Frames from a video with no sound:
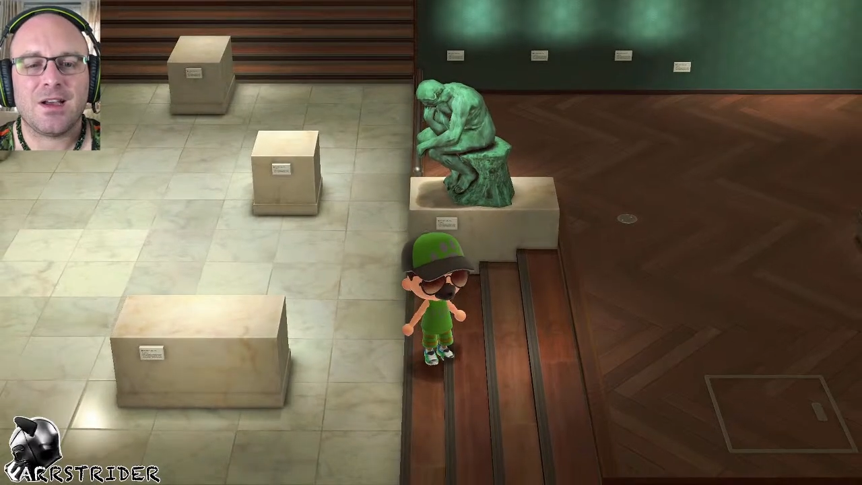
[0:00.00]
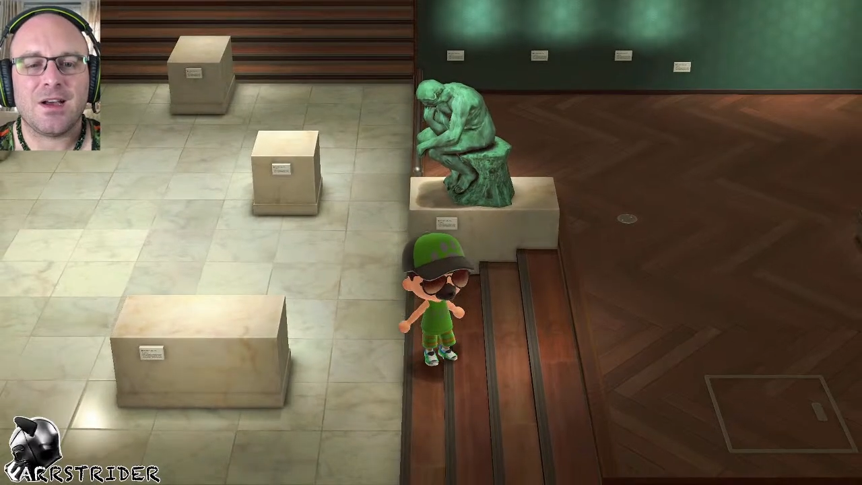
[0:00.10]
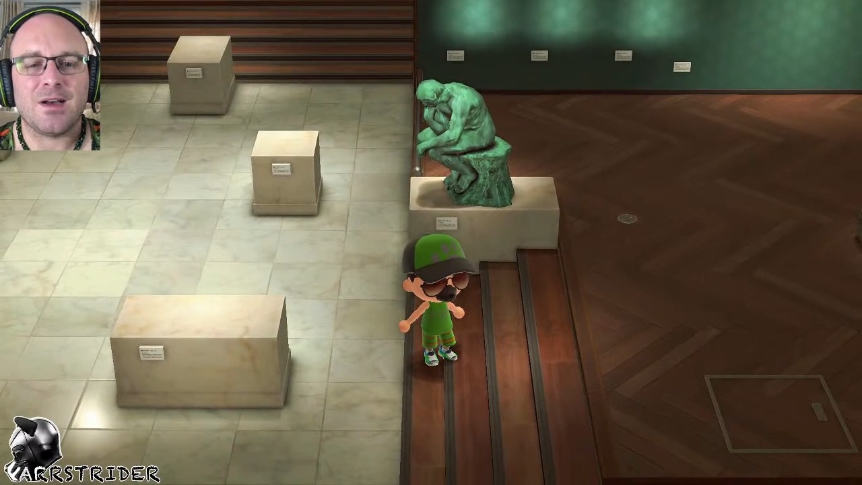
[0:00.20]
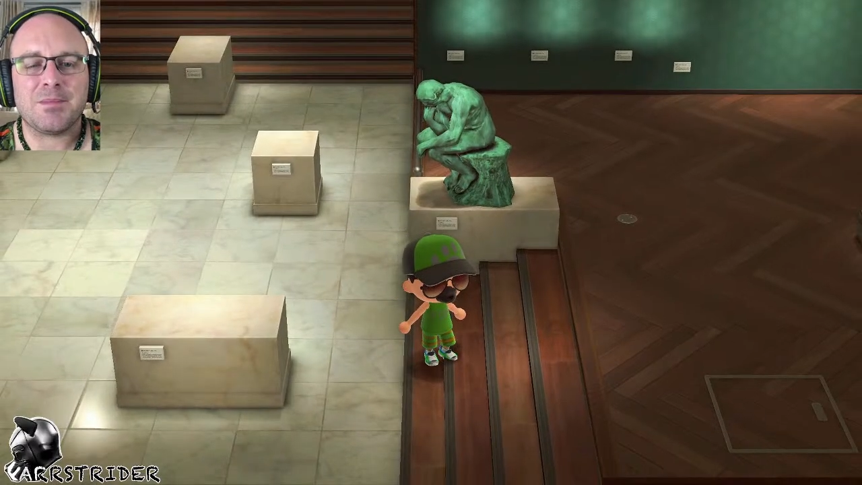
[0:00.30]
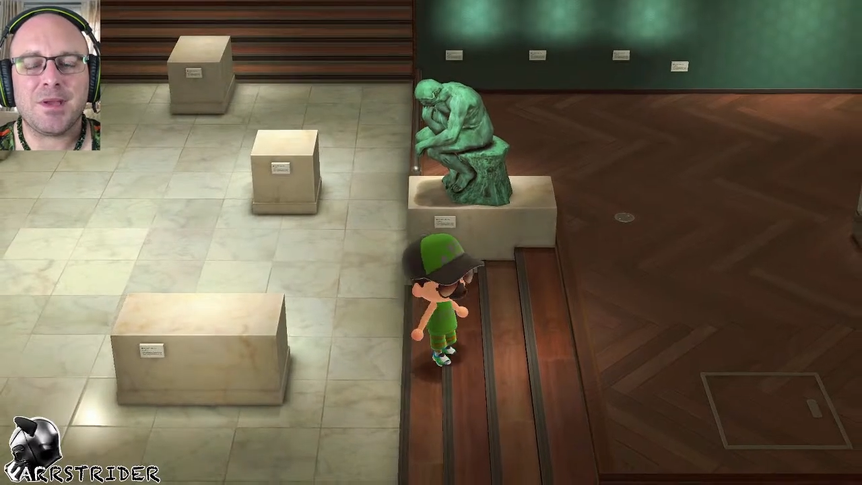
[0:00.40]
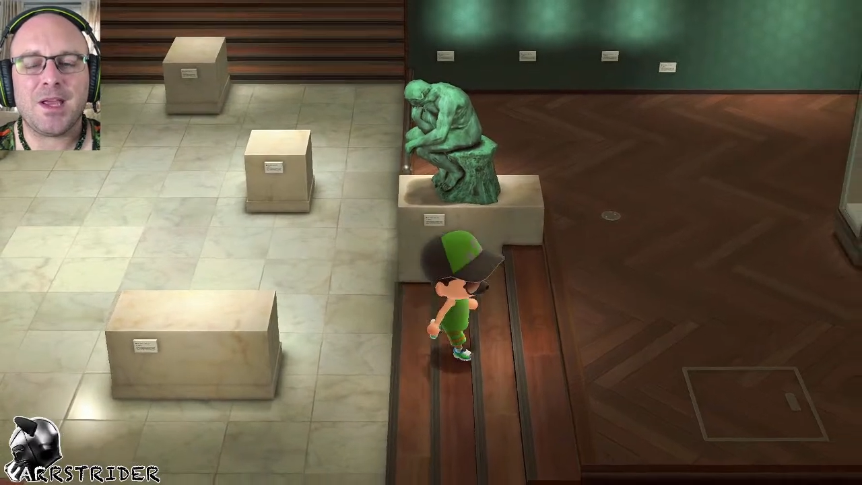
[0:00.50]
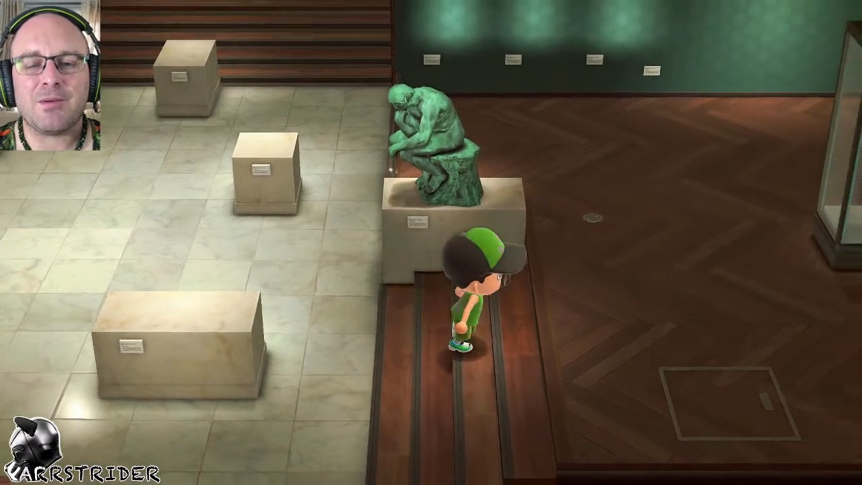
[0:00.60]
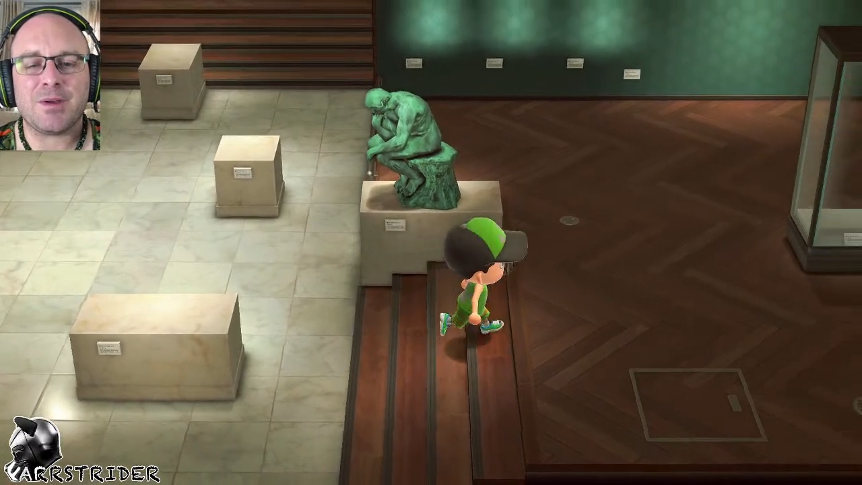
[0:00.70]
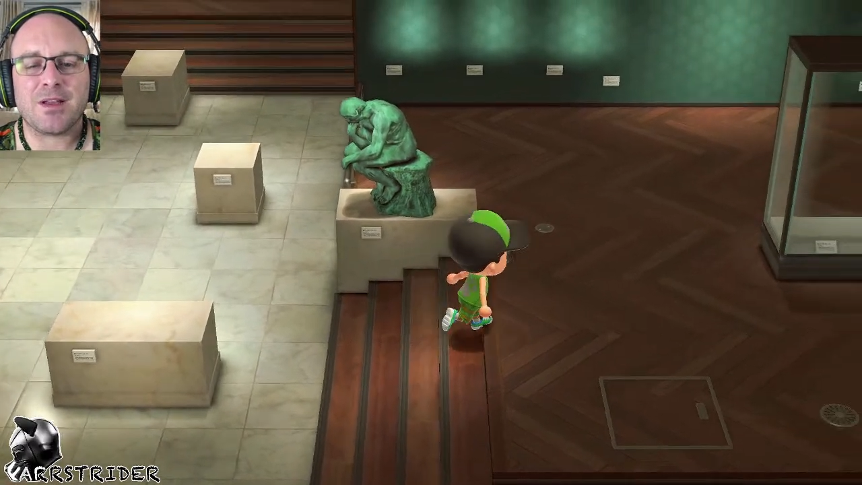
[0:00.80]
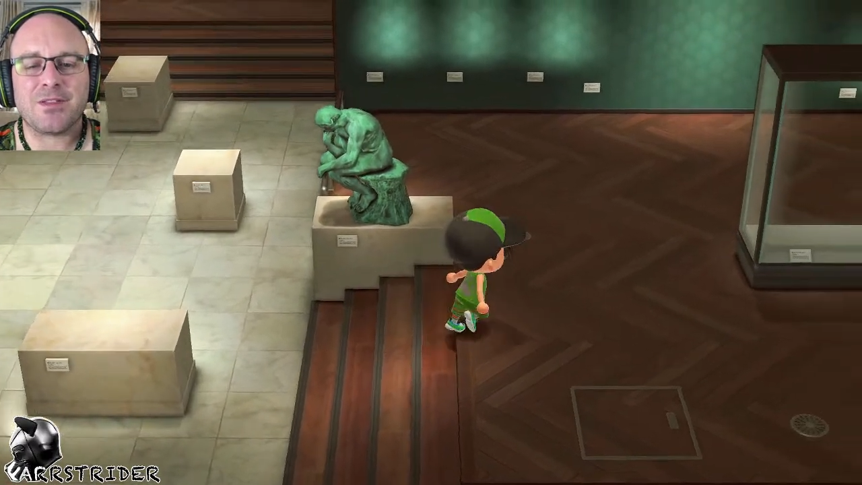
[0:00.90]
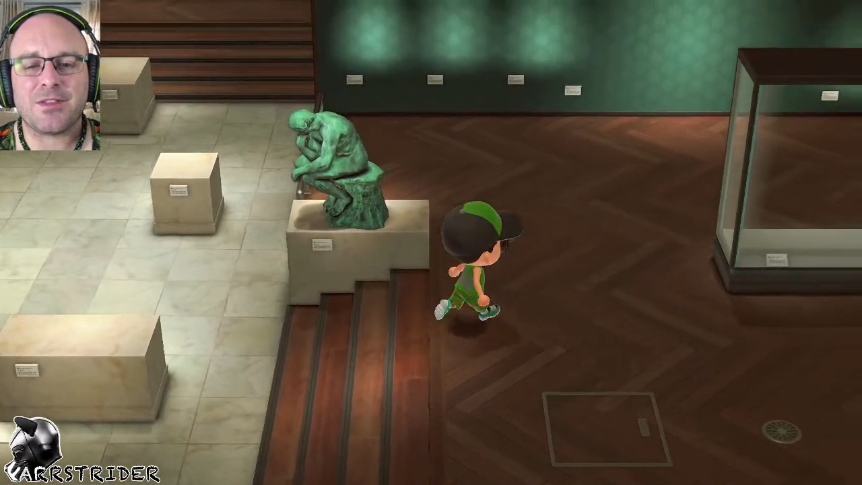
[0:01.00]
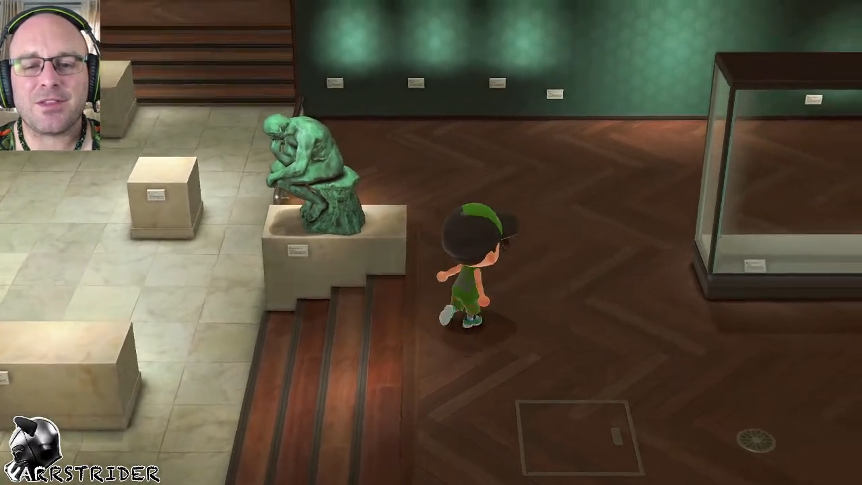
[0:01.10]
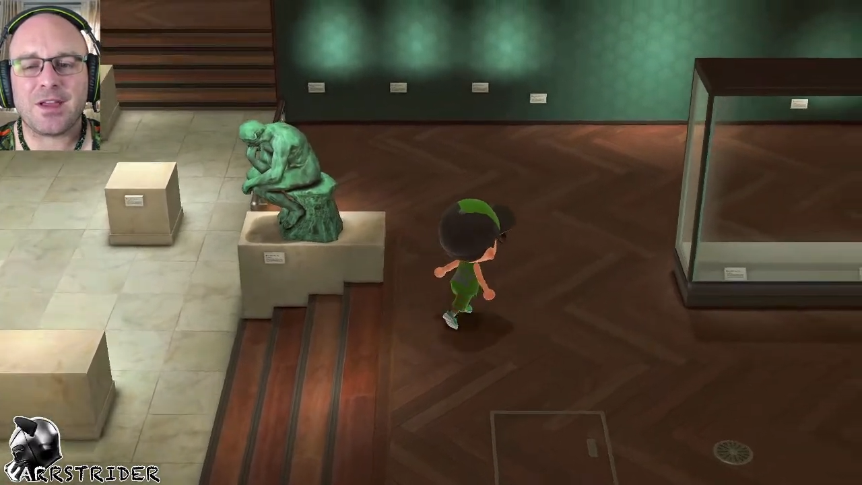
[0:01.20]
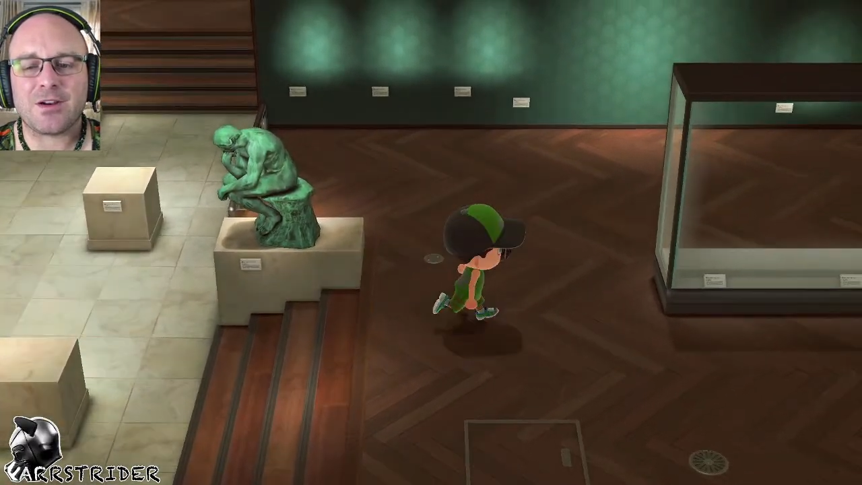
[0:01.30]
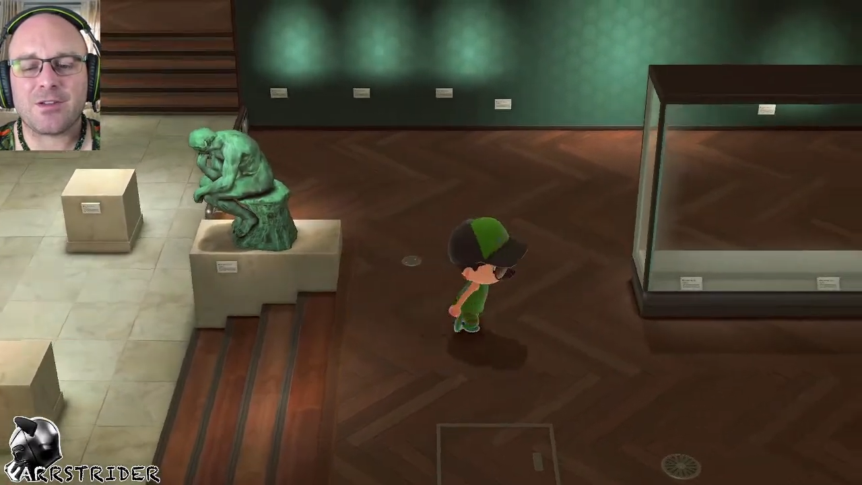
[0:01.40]
Uh, but yeah, we got the
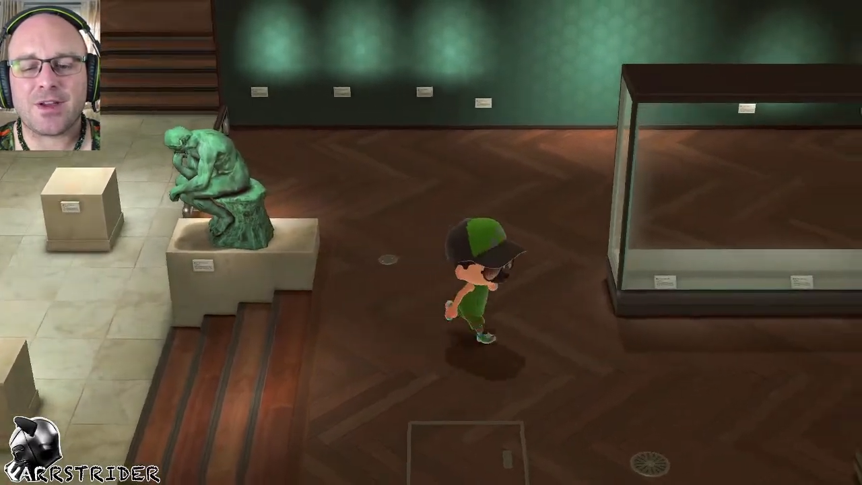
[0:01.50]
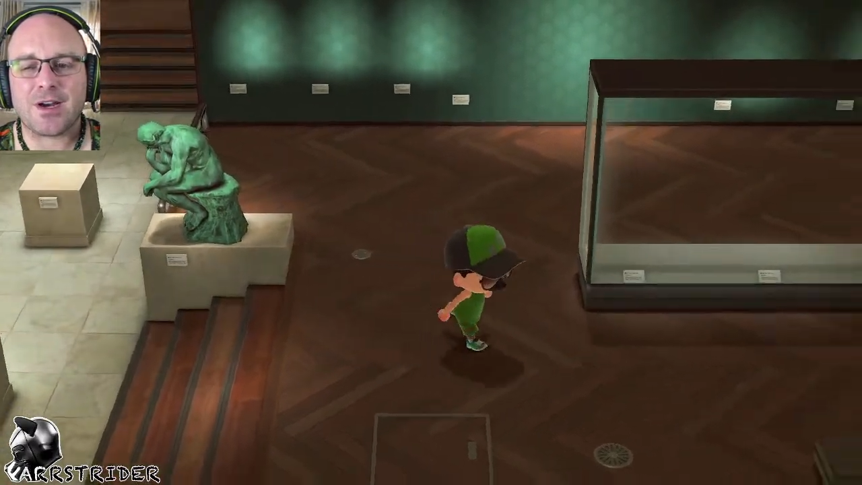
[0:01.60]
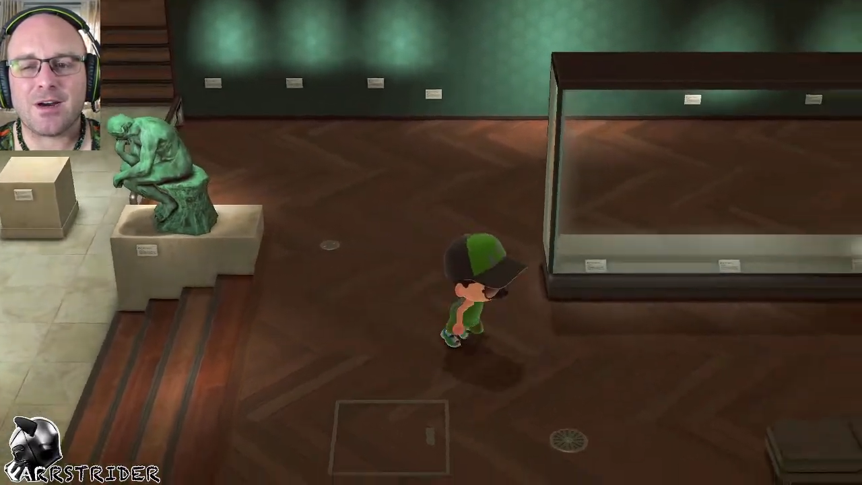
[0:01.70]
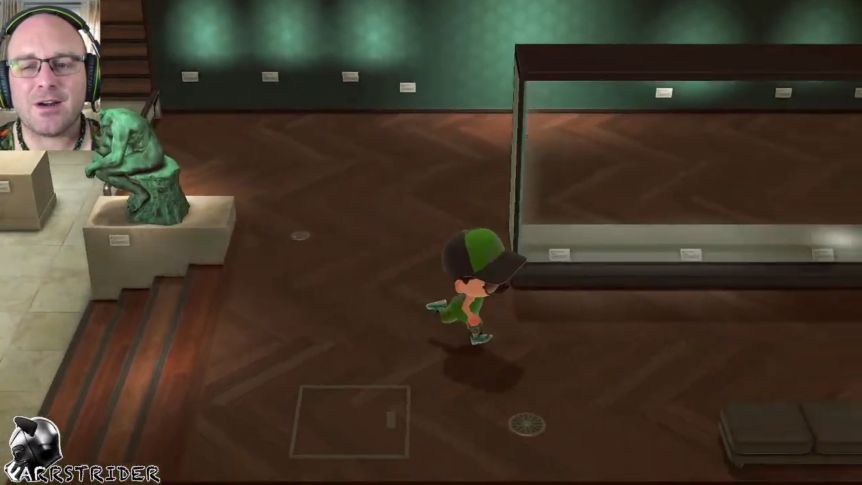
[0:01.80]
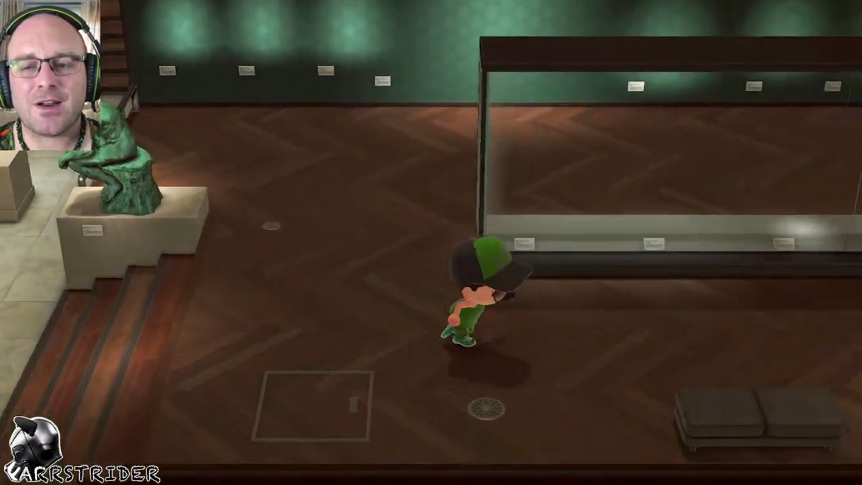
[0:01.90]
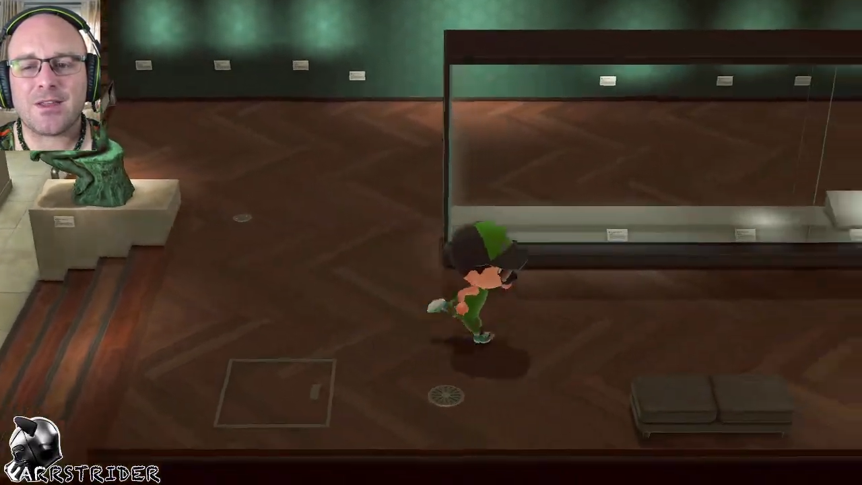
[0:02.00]
Thinker there,